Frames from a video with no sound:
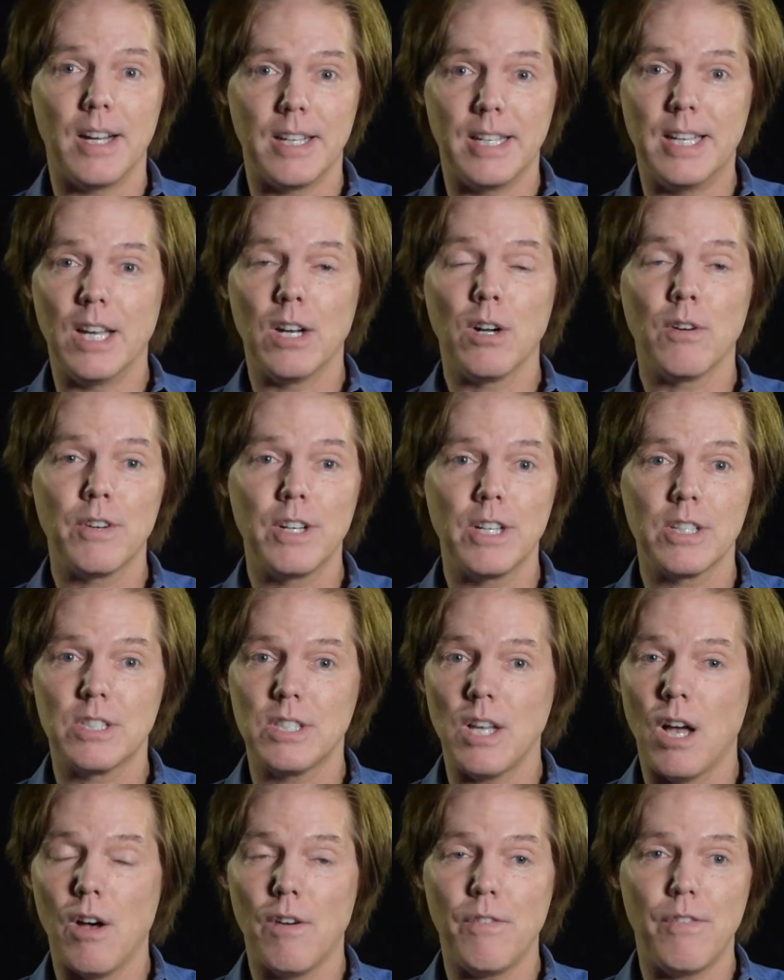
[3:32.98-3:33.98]
get over
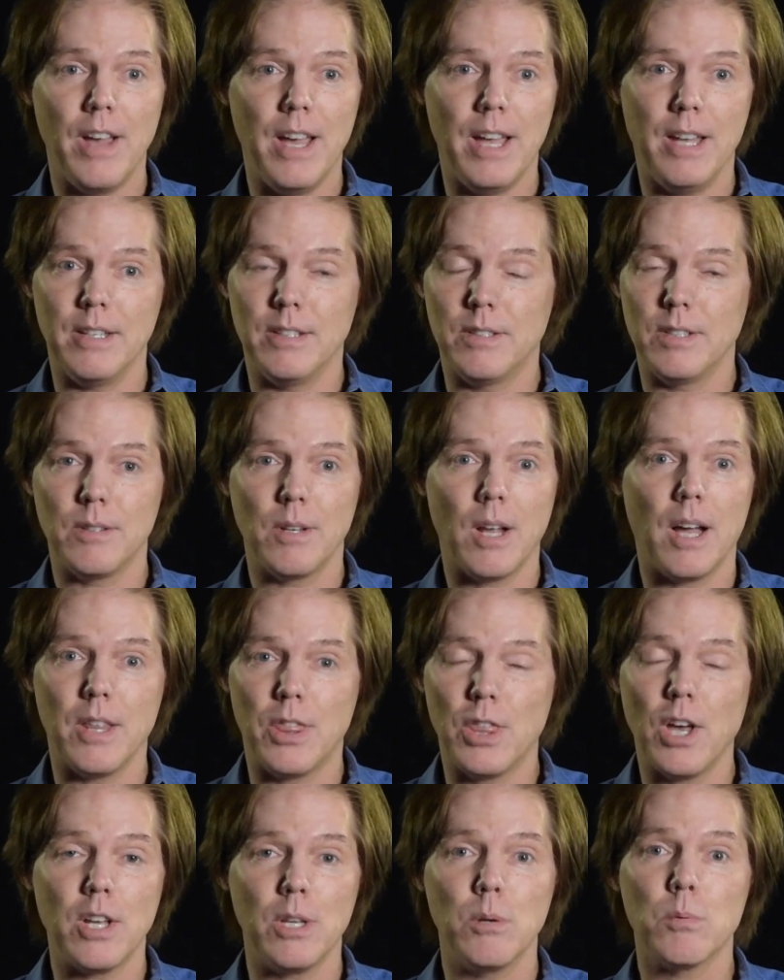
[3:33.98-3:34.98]
yourself, and I
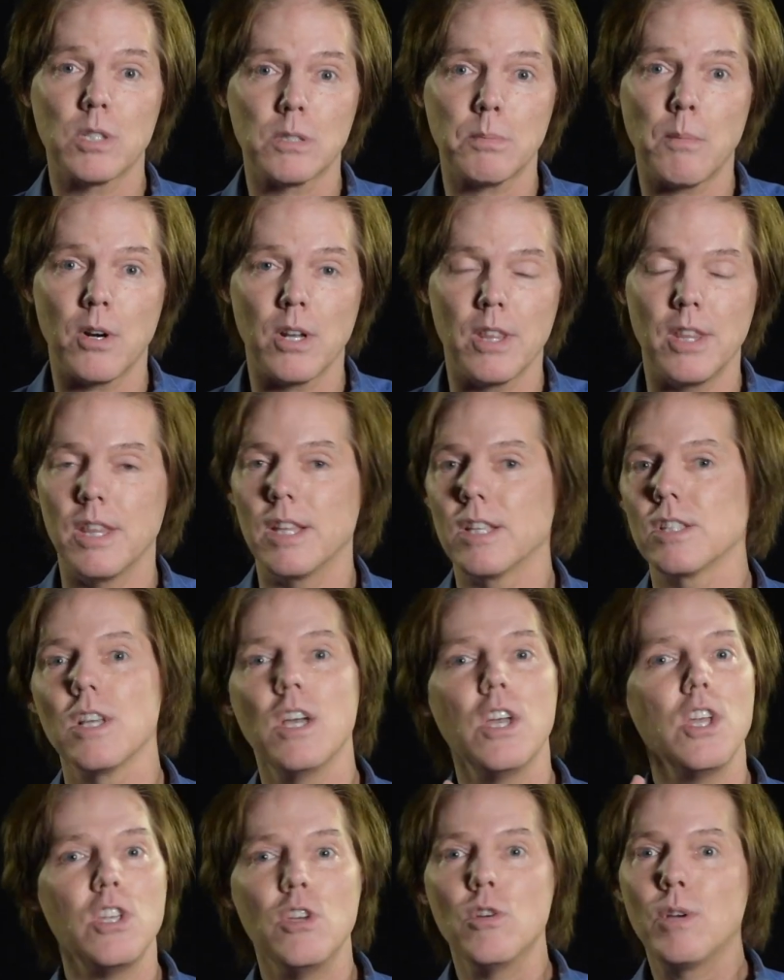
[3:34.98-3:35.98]
thought you were smarter than this.
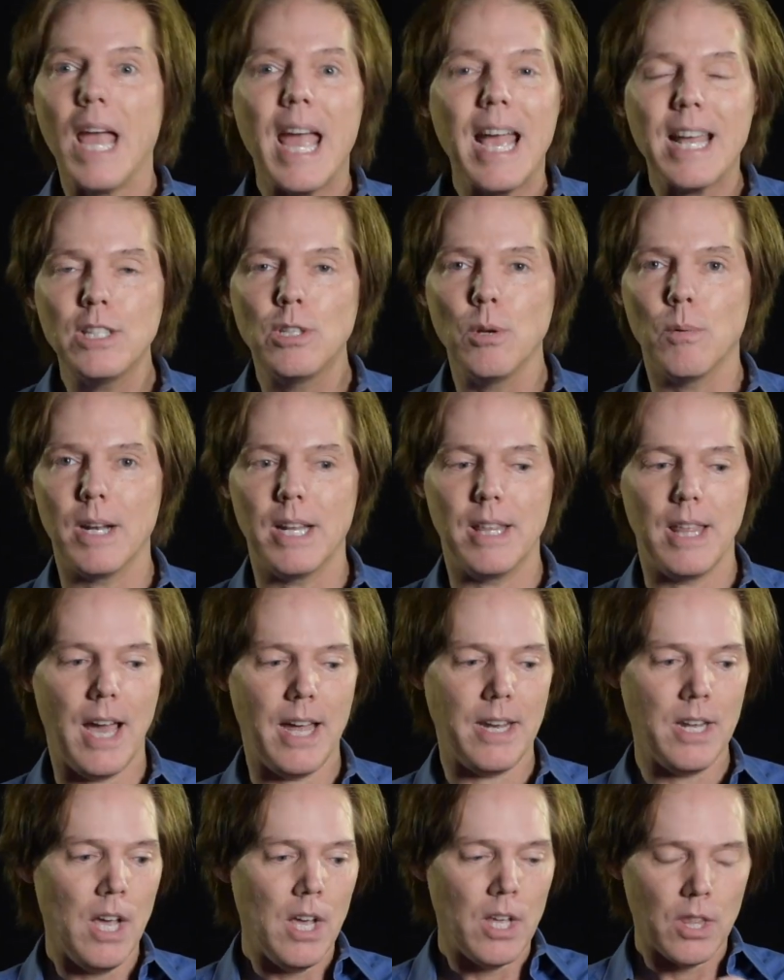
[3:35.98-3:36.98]
You can't do any of
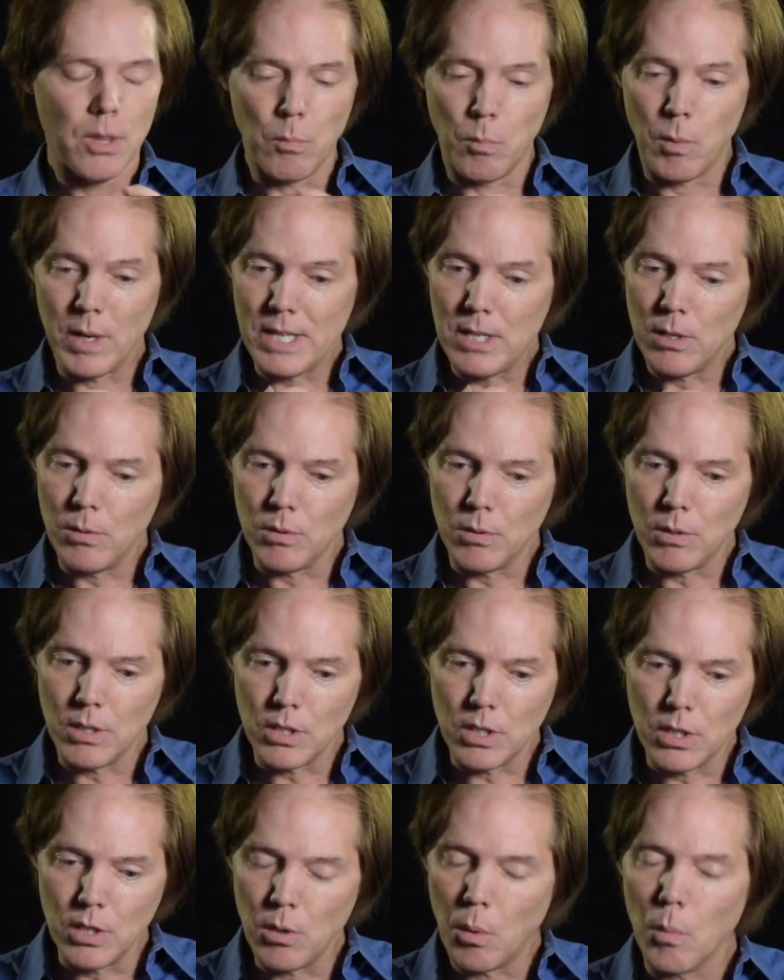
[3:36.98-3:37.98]
that. When you
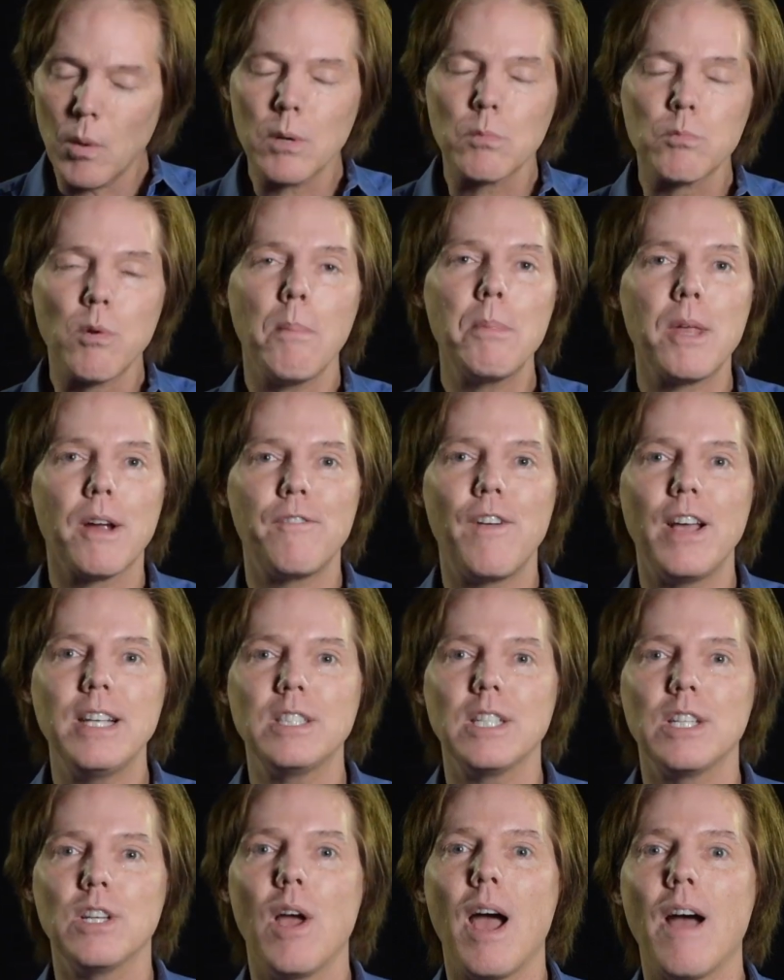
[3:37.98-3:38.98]
don't want to rub their face
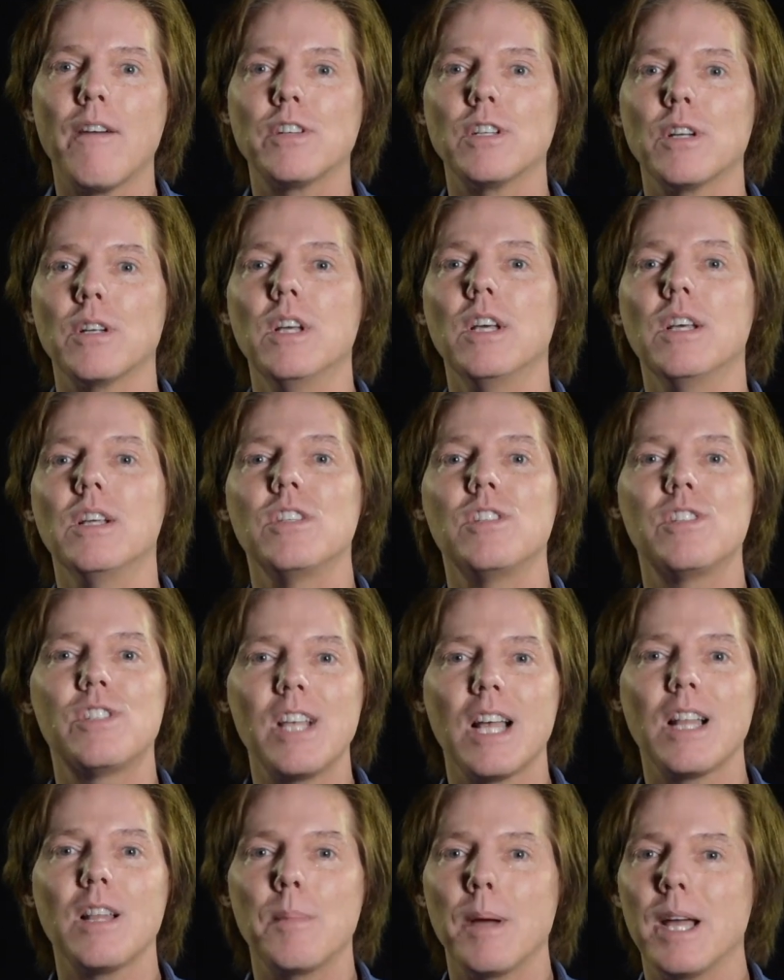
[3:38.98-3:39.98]
in it, you have to
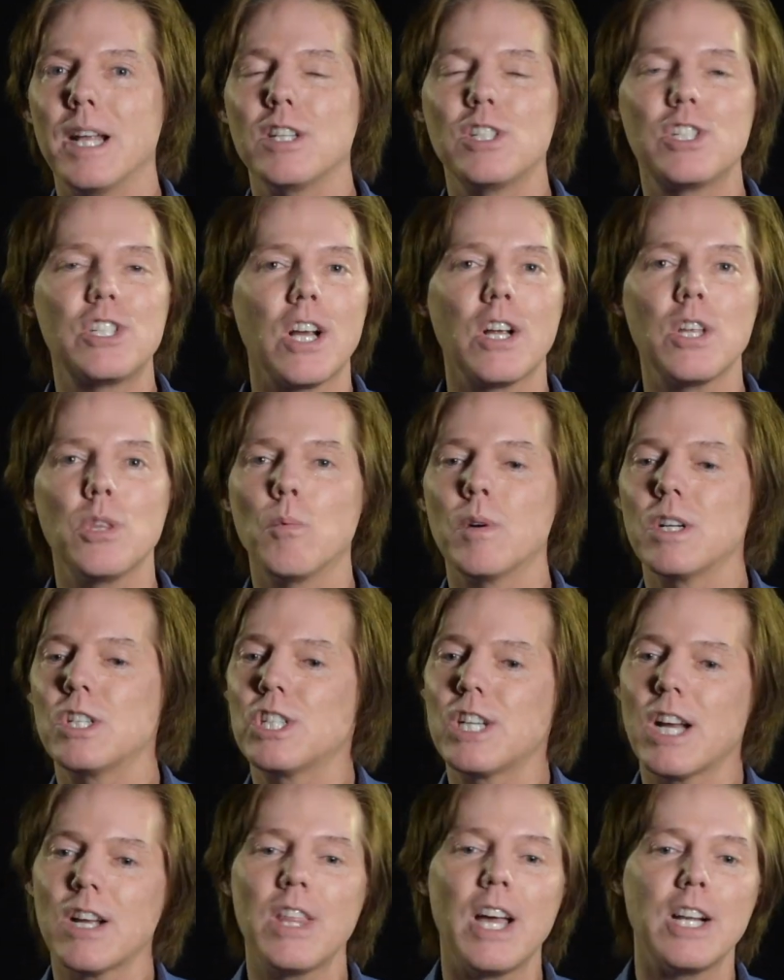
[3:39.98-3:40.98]
celebrate, share the win,
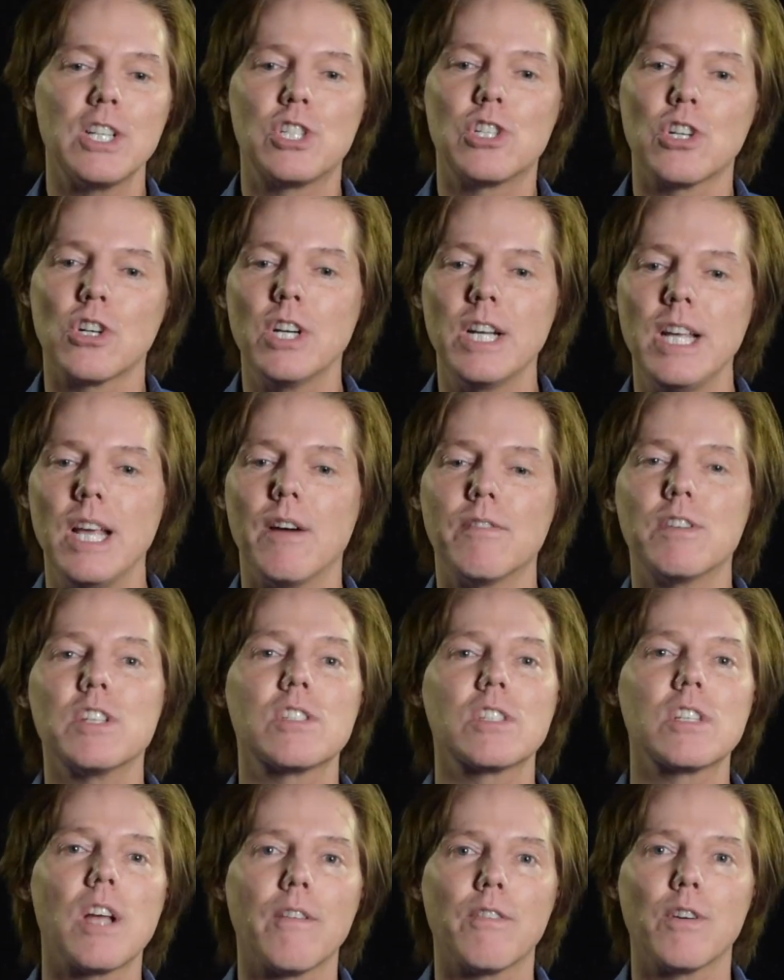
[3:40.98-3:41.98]
share that journey of
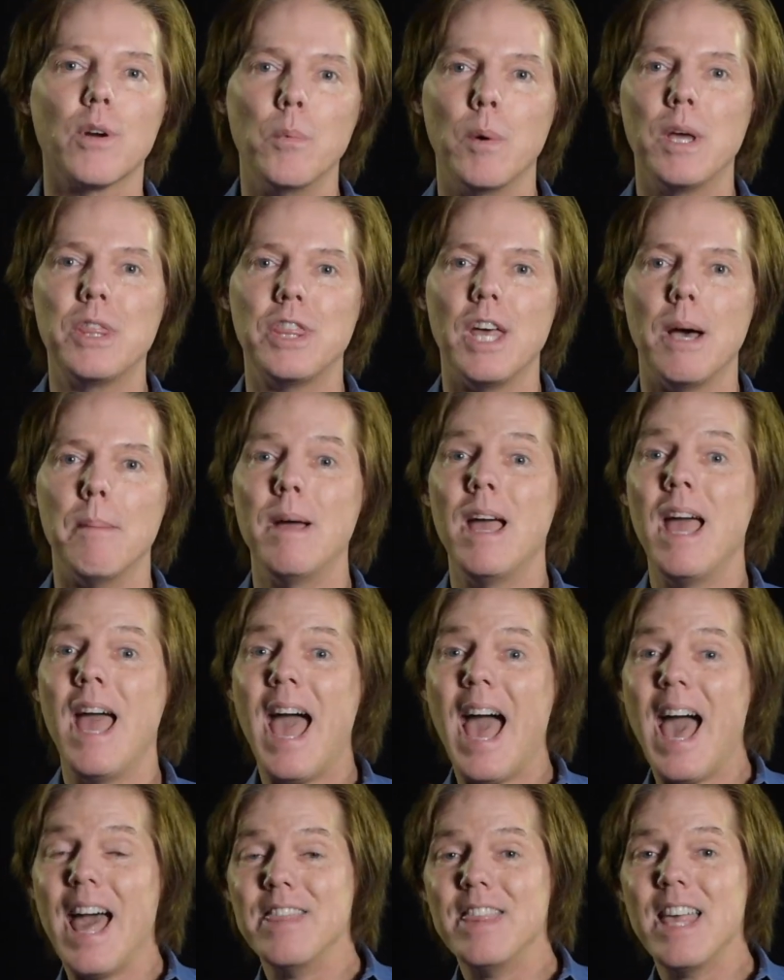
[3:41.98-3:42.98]
discovery with them.
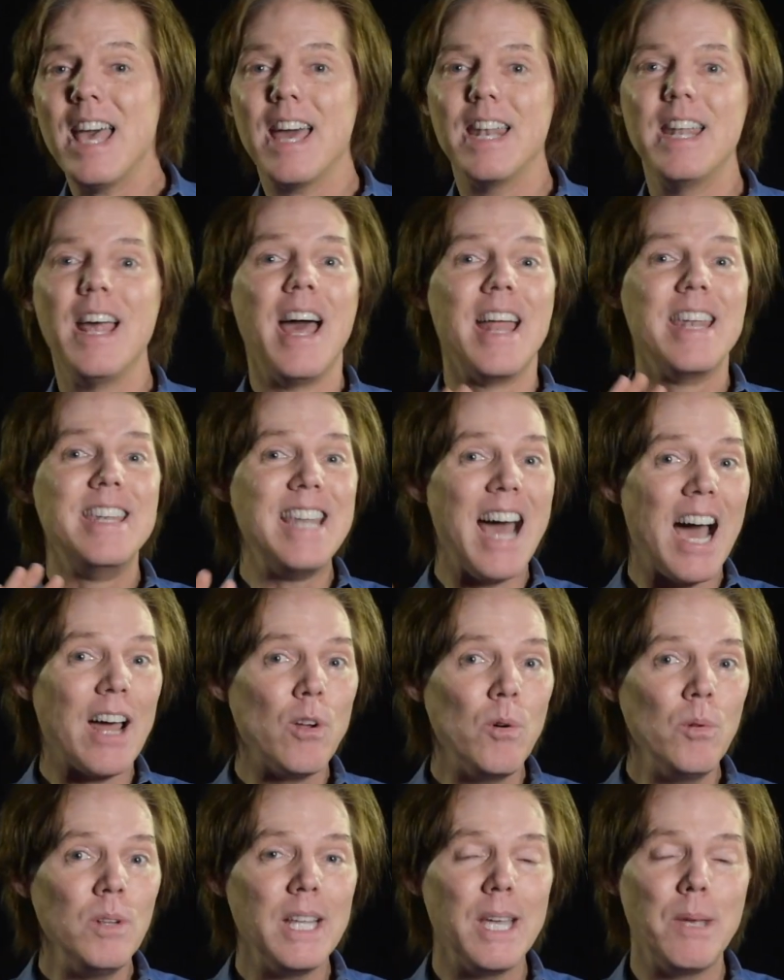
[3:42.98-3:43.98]
And then, not
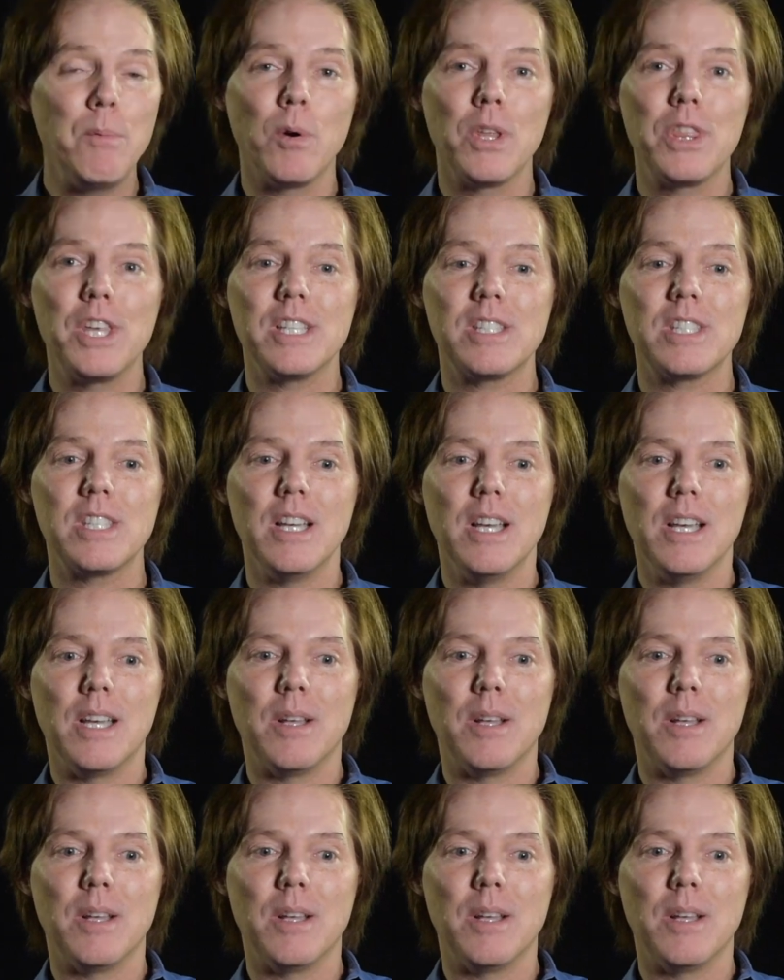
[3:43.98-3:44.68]
only will this